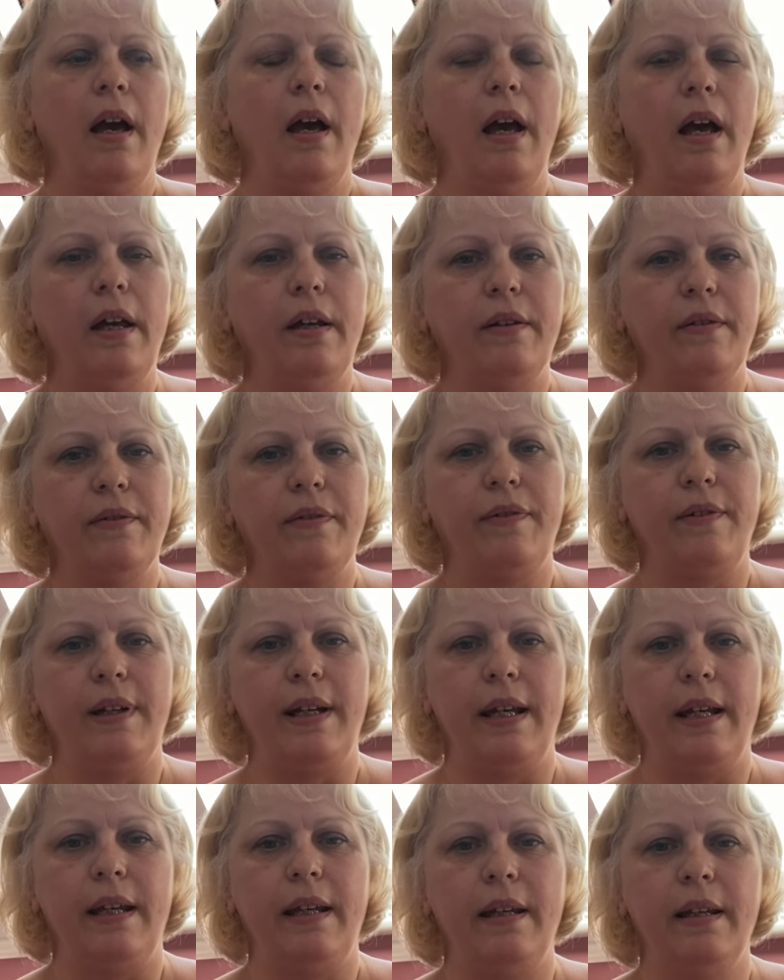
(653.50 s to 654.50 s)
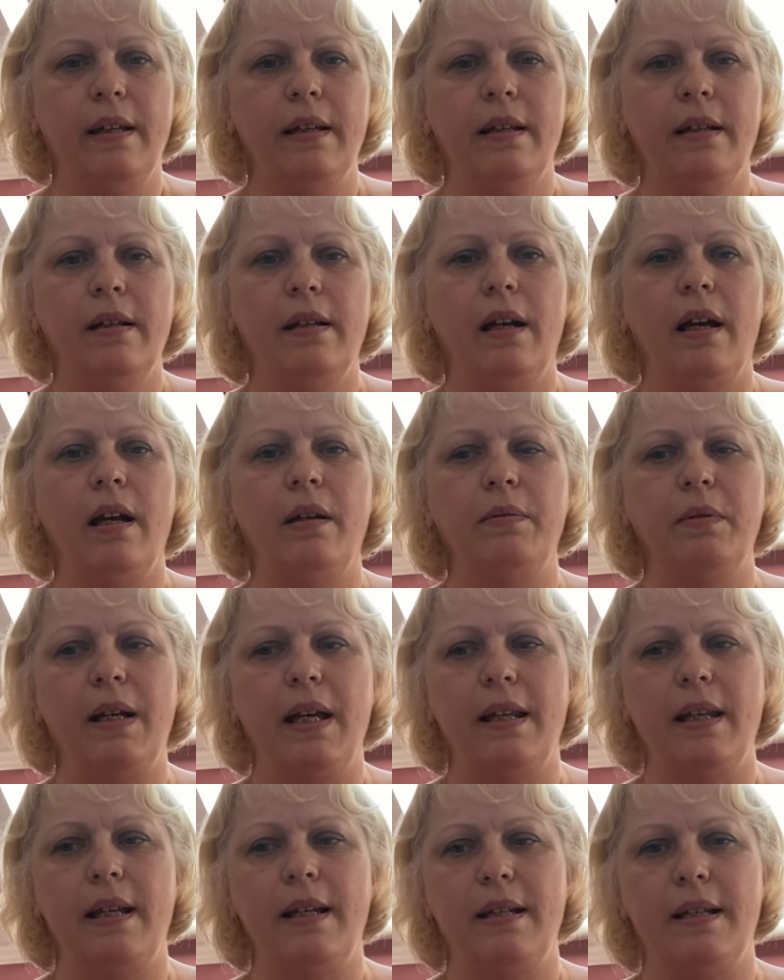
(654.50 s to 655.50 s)
hopefully I will
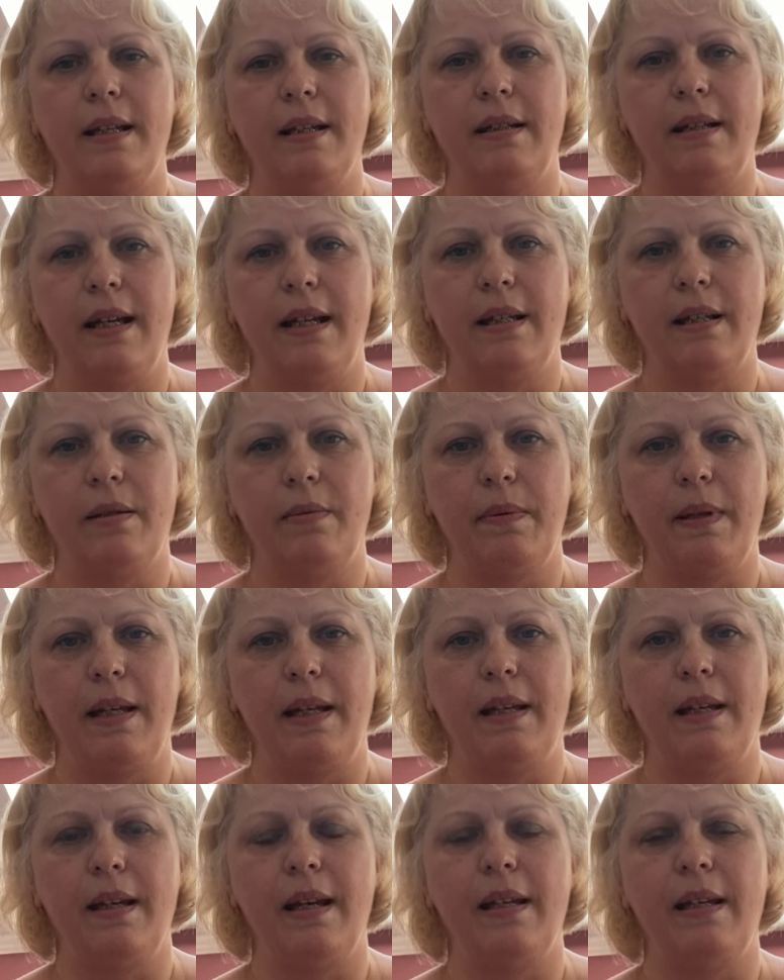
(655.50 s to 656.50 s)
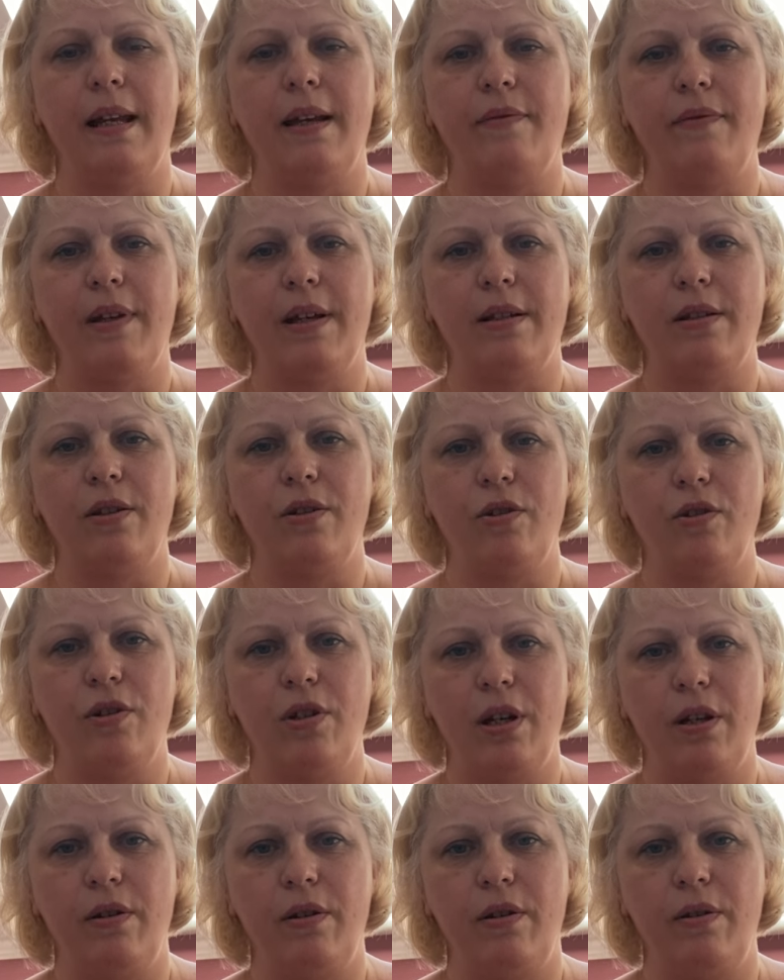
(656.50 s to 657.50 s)
get that done next week and have that to
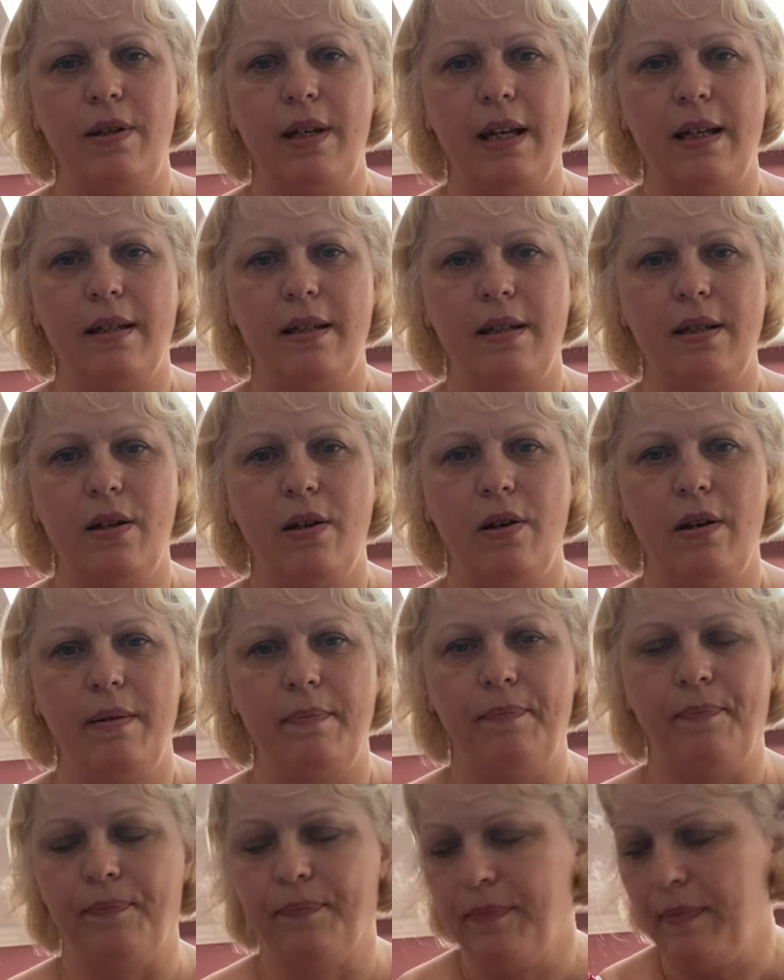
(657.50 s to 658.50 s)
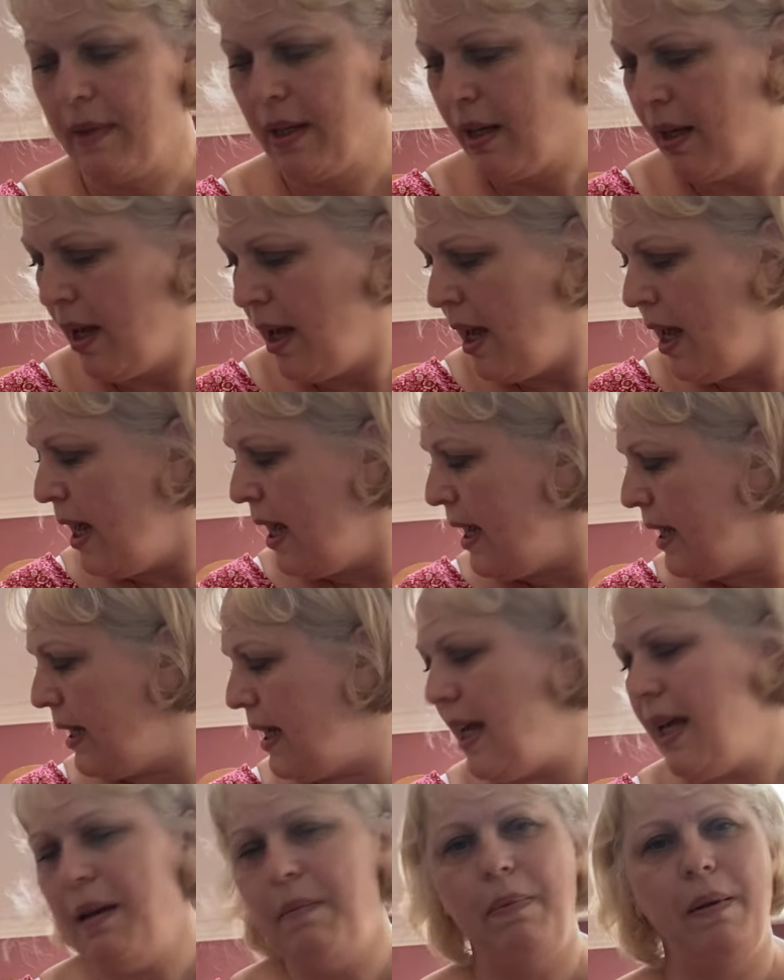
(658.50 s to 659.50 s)
show you next time.
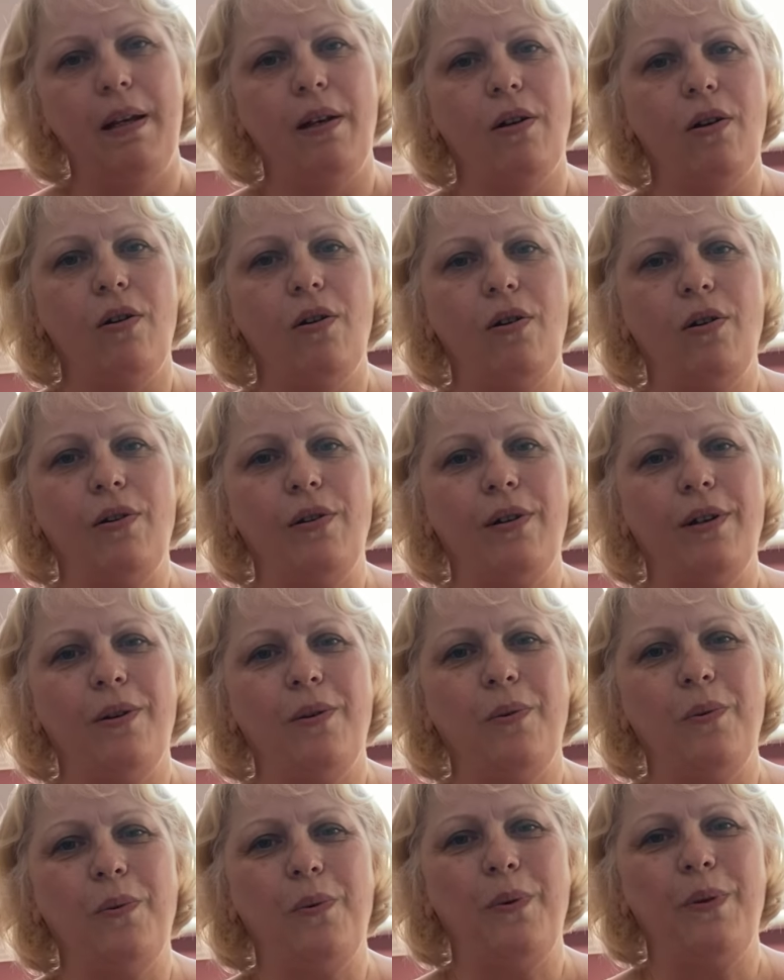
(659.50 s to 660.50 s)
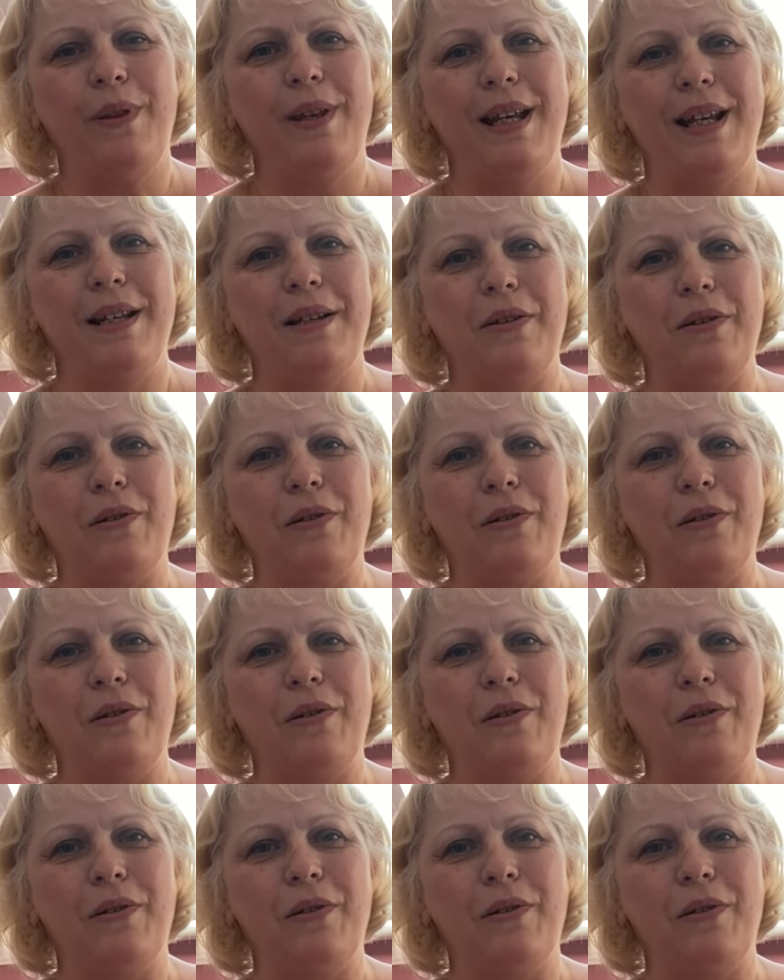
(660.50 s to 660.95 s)
Keeping on all things